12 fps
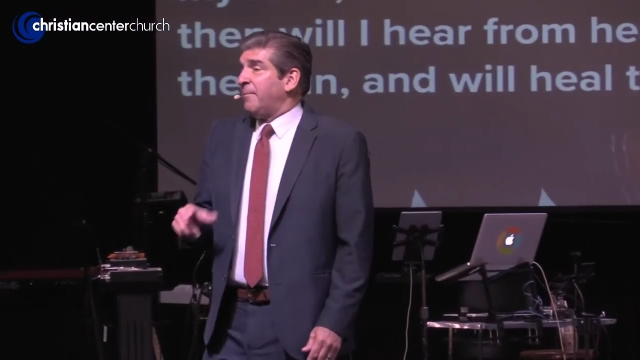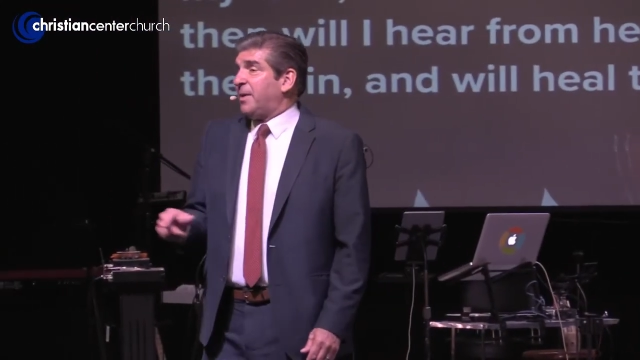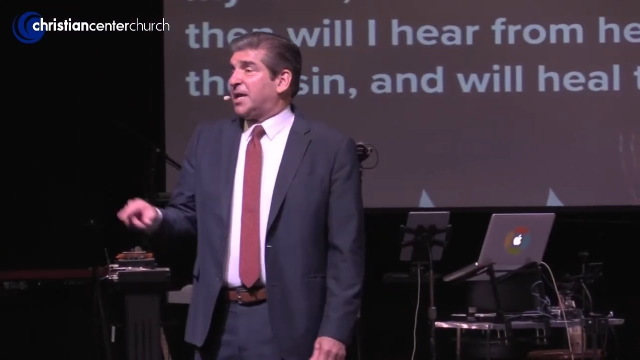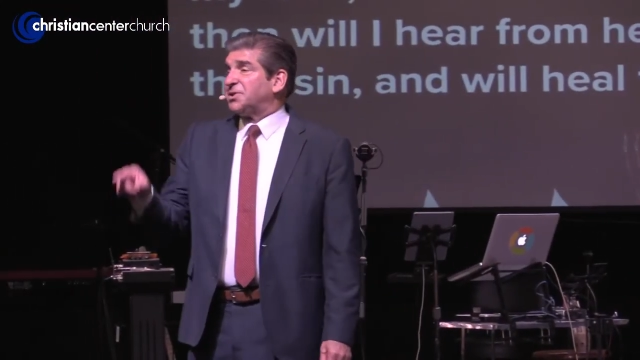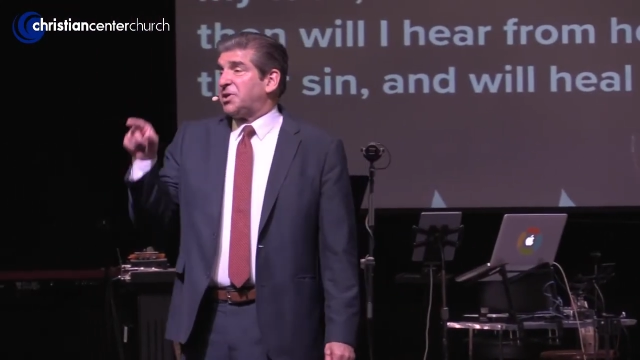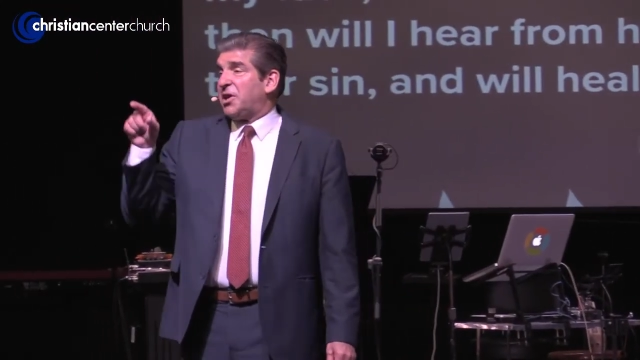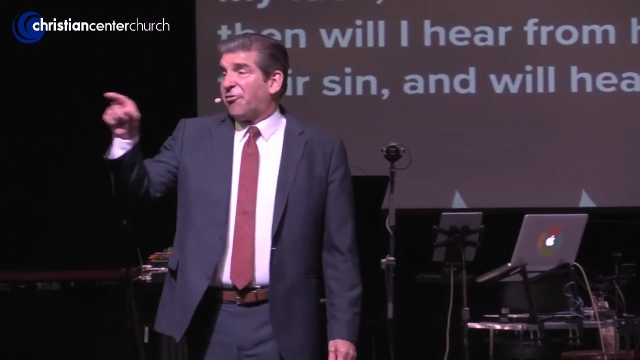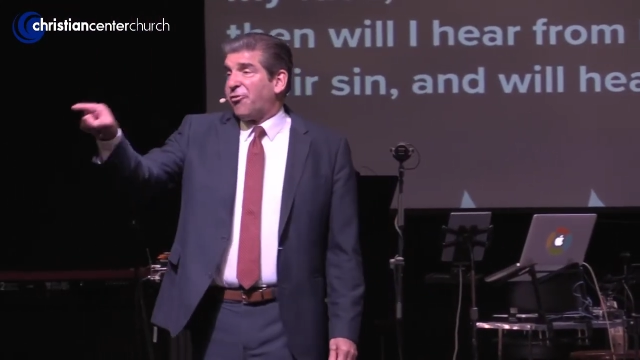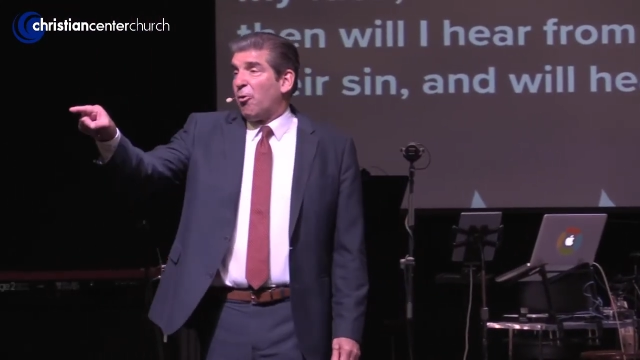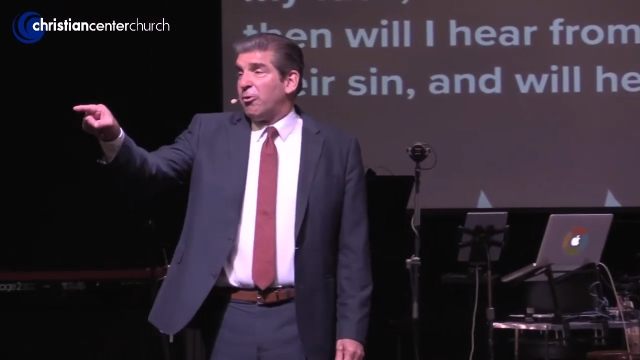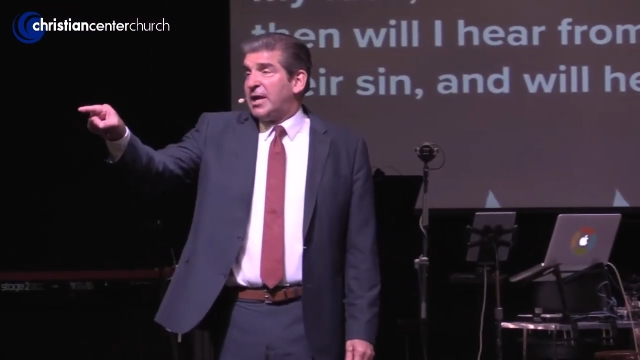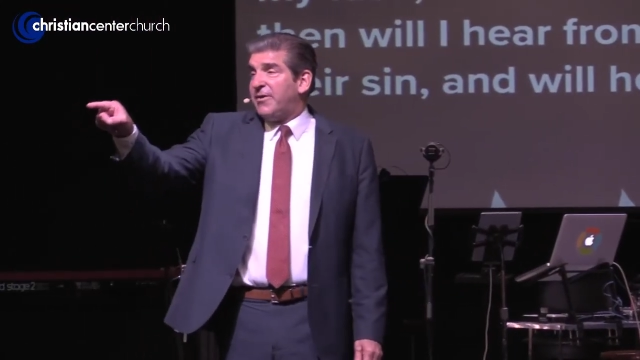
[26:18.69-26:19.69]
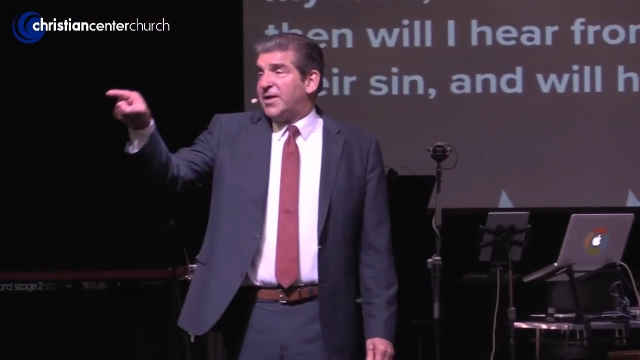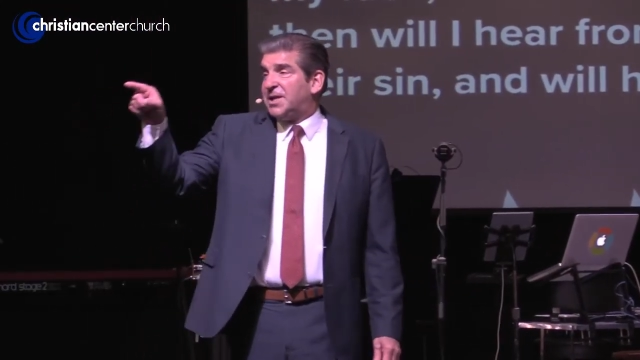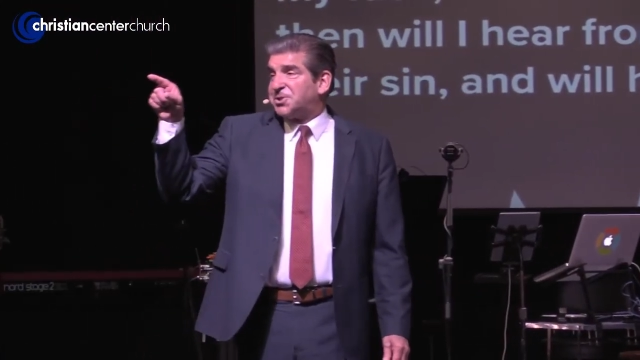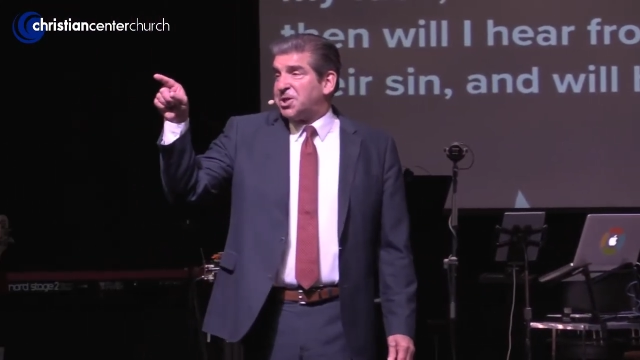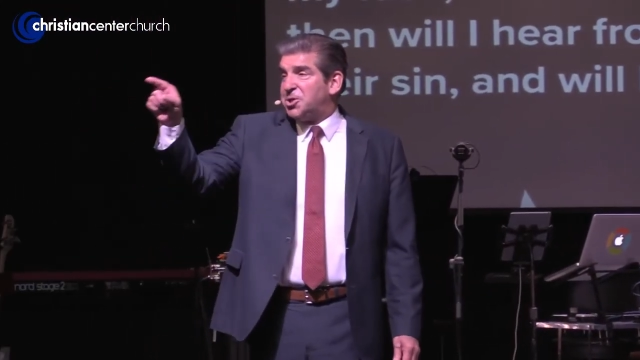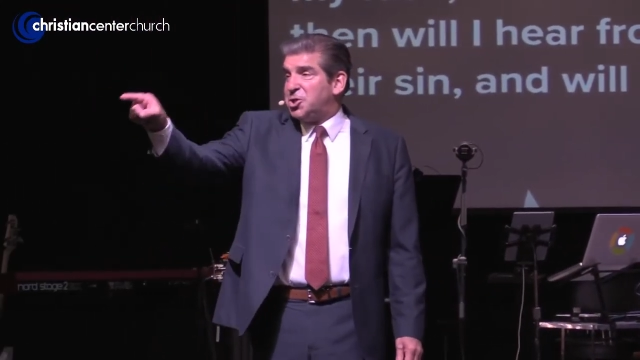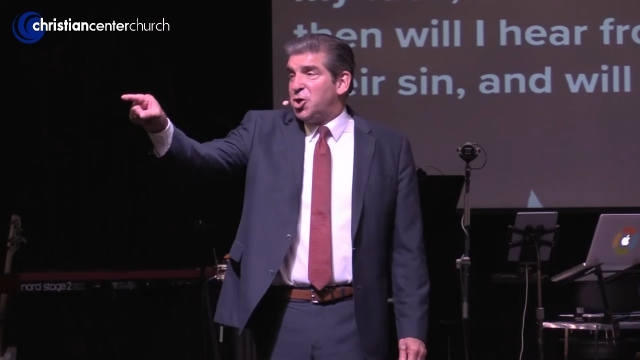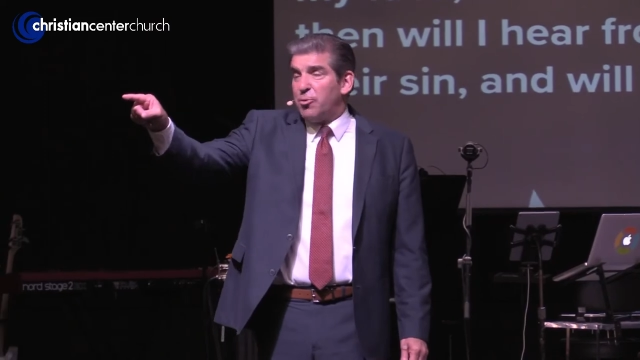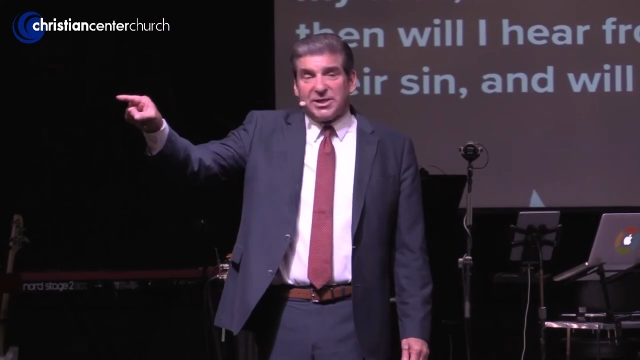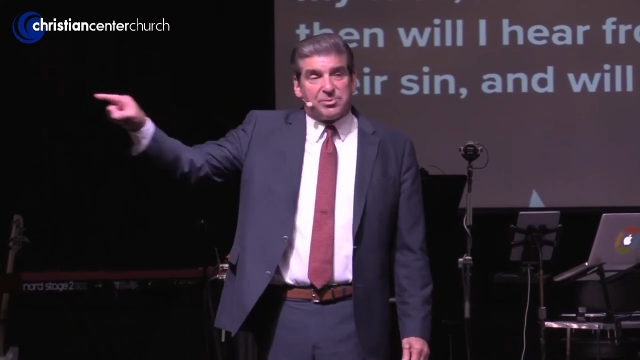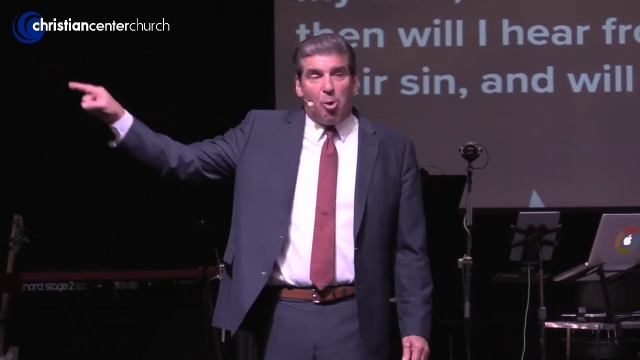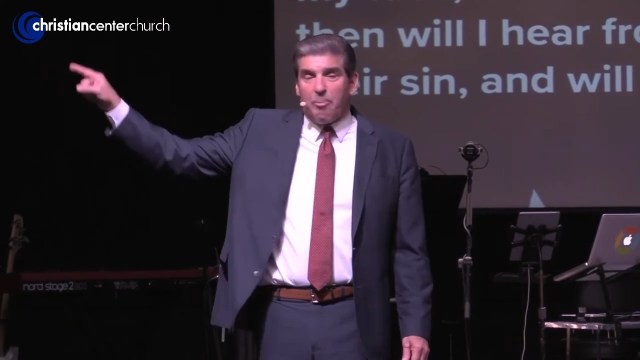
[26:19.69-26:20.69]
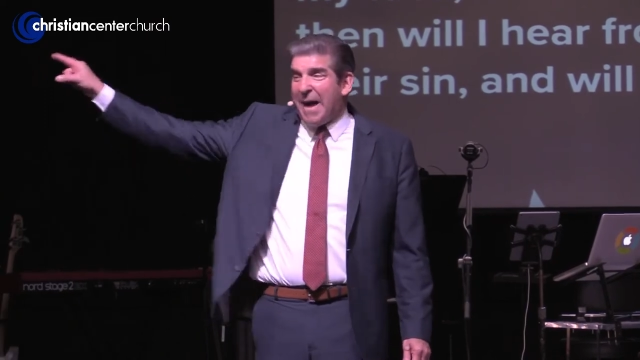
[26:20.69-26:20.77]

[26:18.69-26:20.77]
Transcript: because the authority that is in you is more